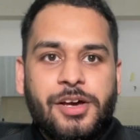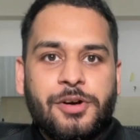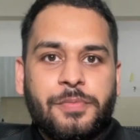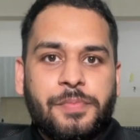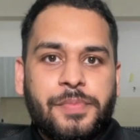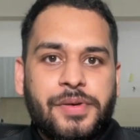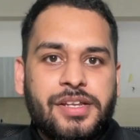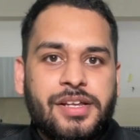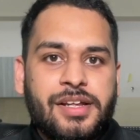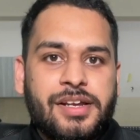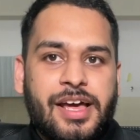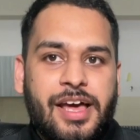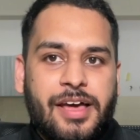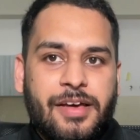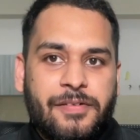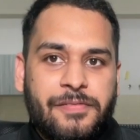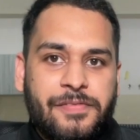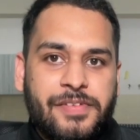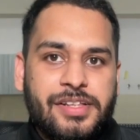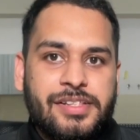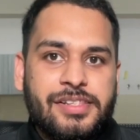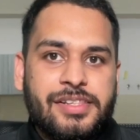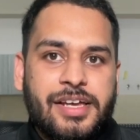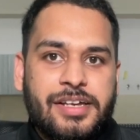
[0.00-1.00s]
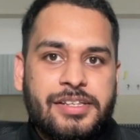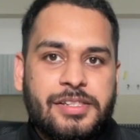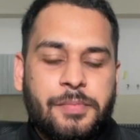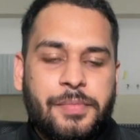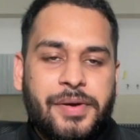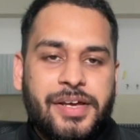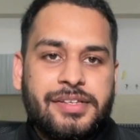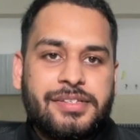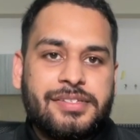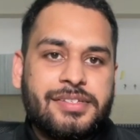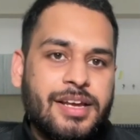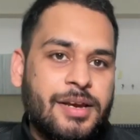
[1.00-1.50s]
opinion, I feel that the
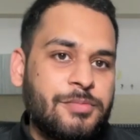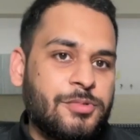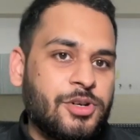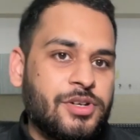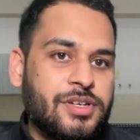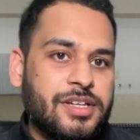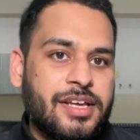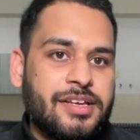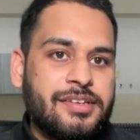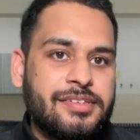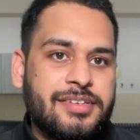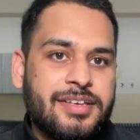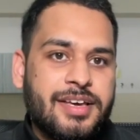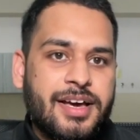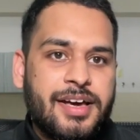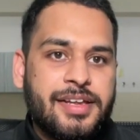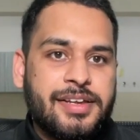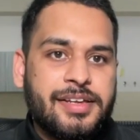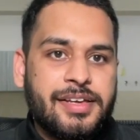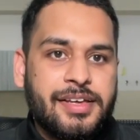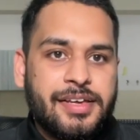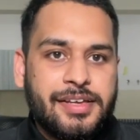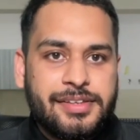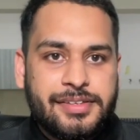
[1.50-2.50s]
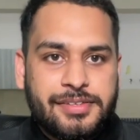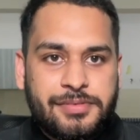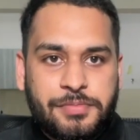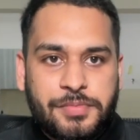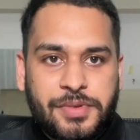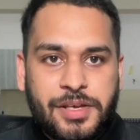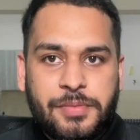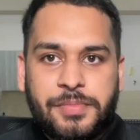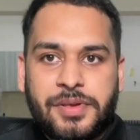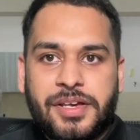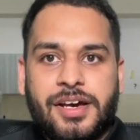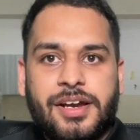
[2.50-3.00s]
best time to take GRE is
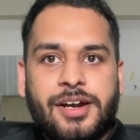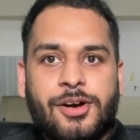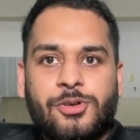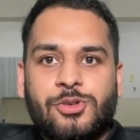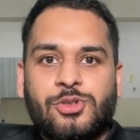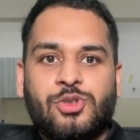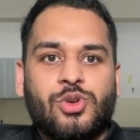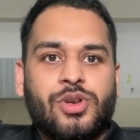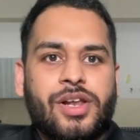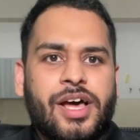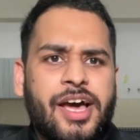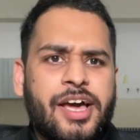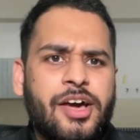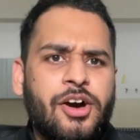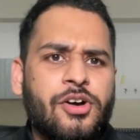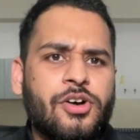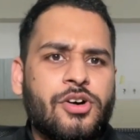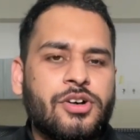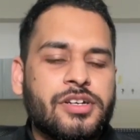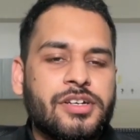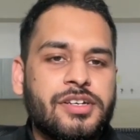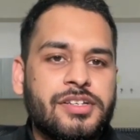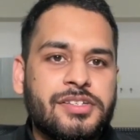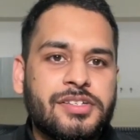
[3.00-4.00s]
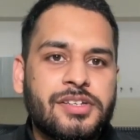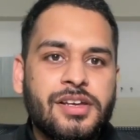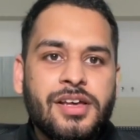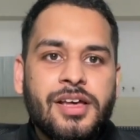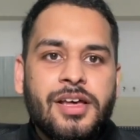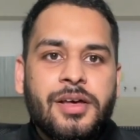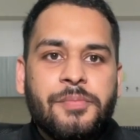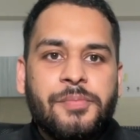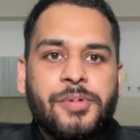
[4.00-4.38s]
maybe around July or August,